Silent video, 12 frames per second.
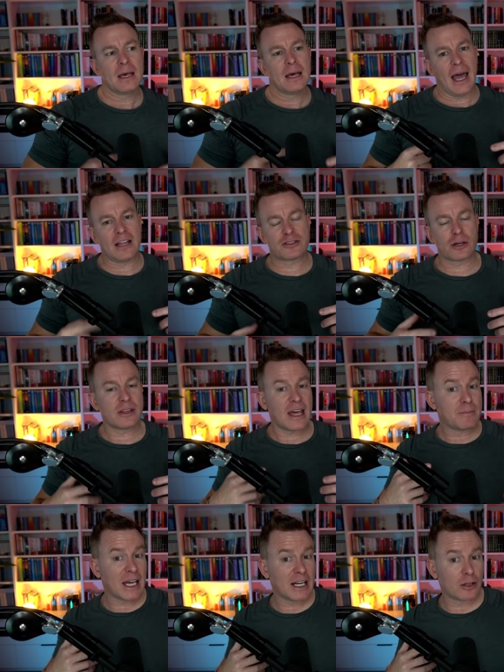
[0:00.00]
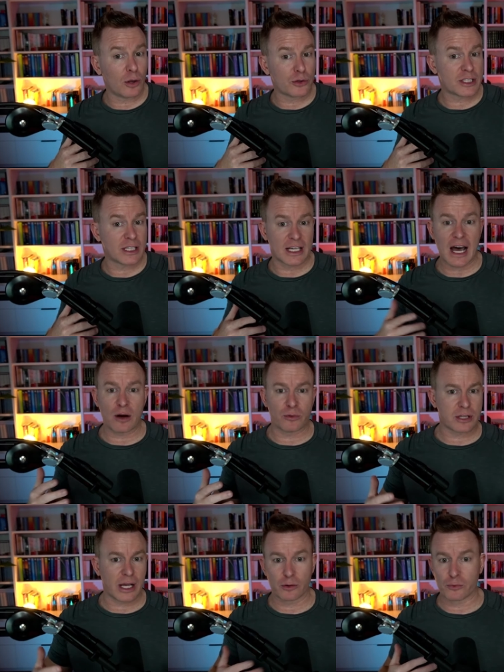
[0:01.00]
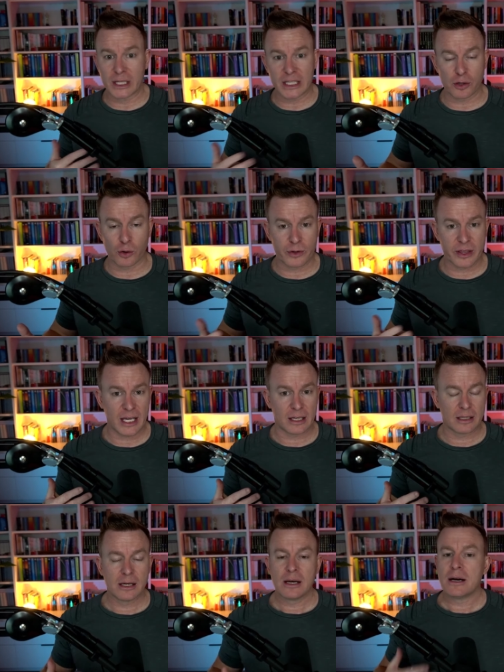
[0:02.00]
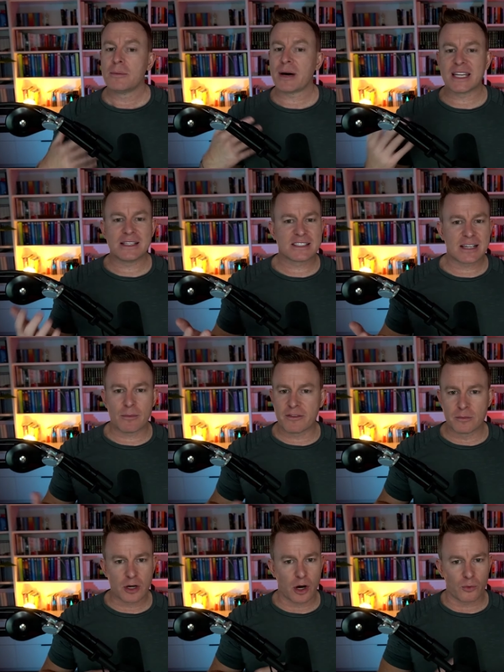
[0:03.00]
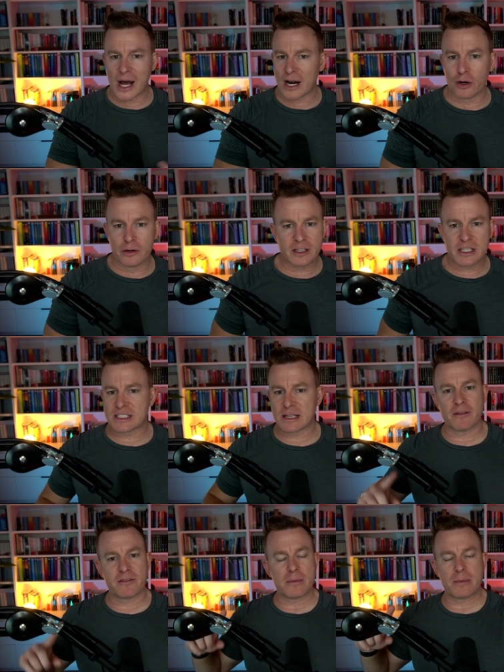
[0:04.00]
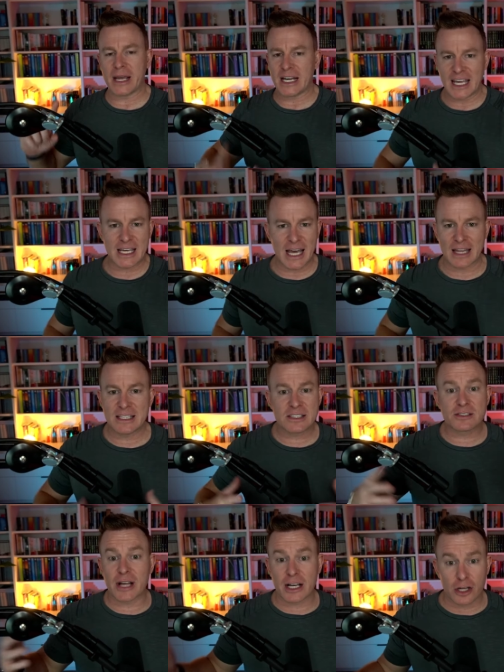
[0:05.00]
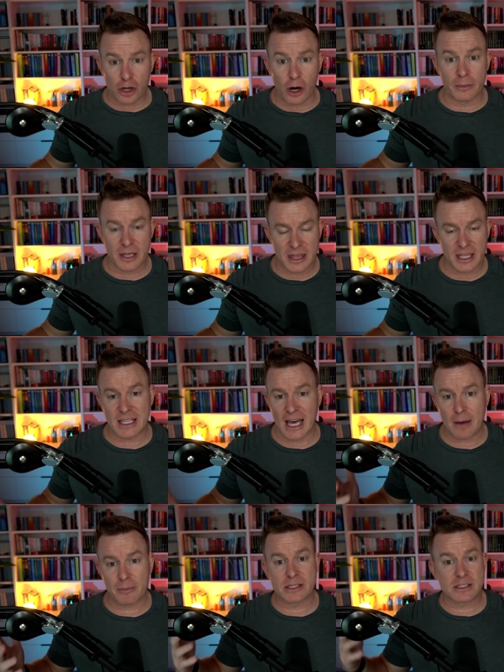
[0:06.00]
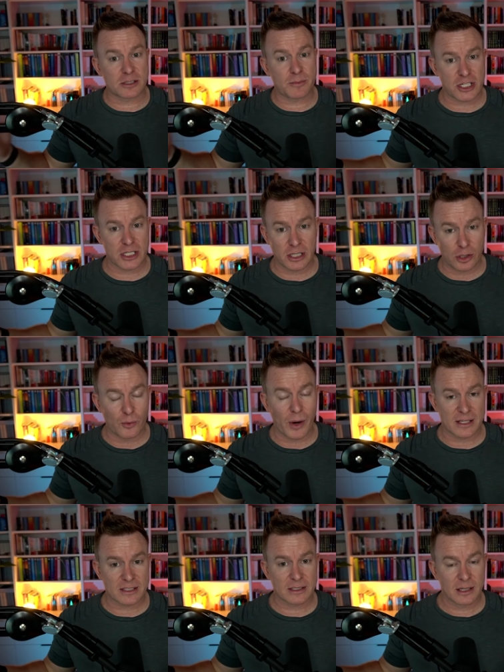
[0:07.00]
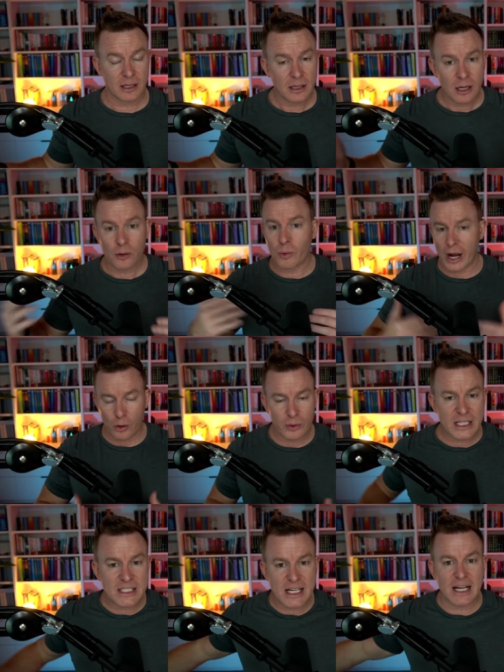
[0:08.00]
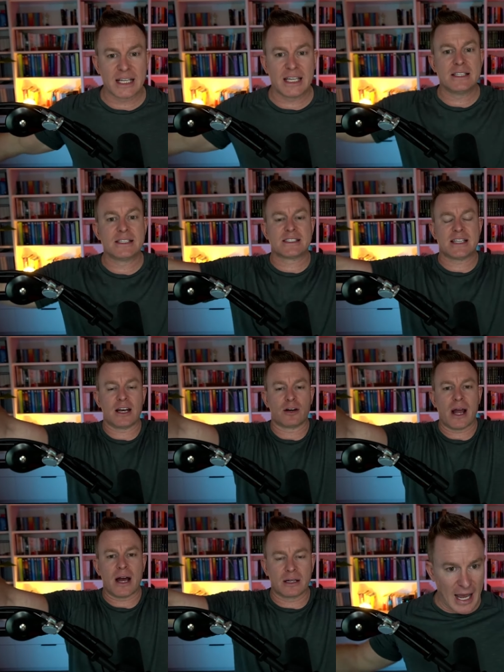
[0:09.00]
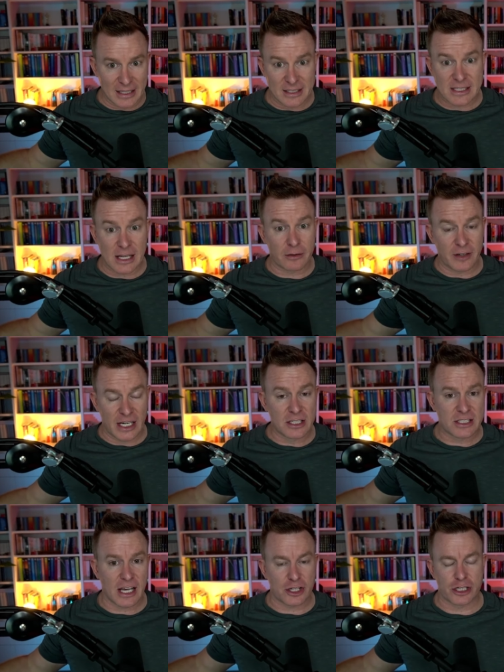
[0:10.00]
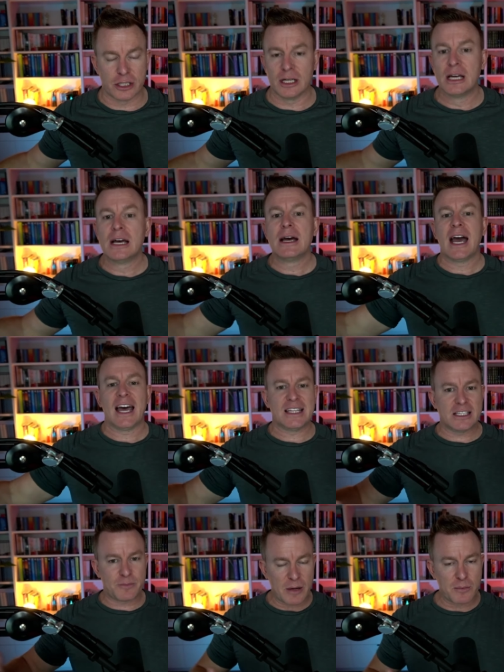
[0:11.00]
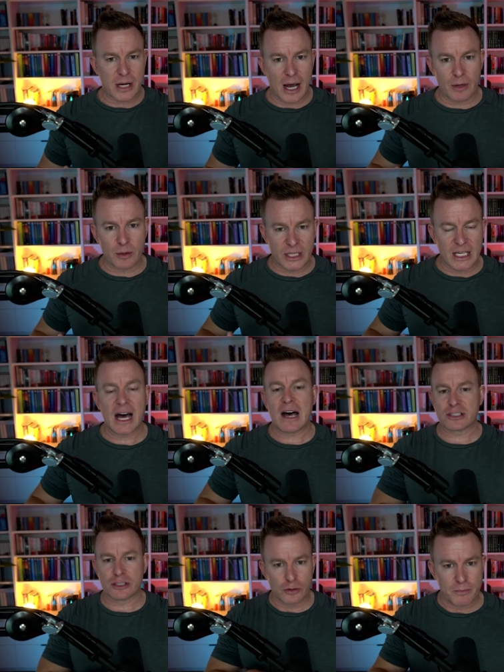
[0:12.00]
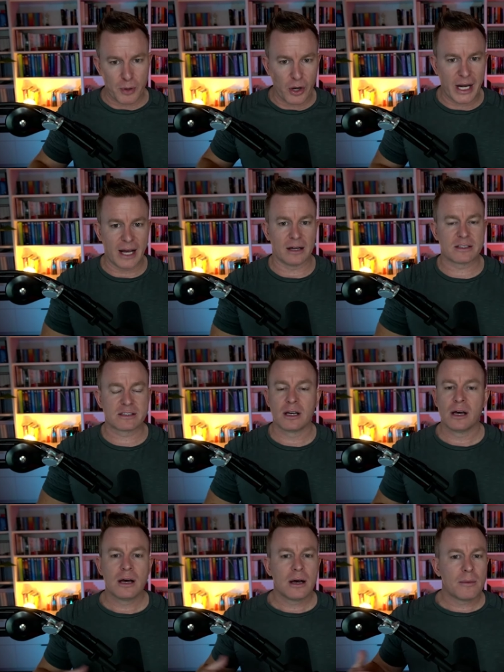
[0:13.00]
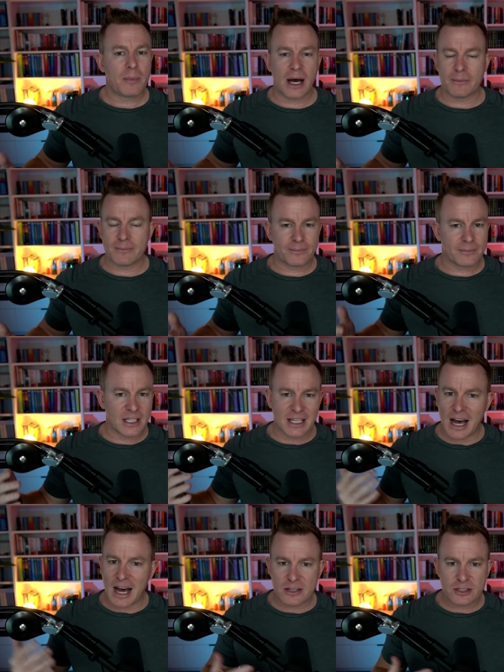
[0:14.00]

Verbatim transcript: And so them getting close to the car was like a really cool thing. But then some of them got run over, some of them been hit. And this is like a common thing that happens, especially in the US, where all these young kids stand around in the center of an intersection and these people come in with cars and do burnouts, but the cars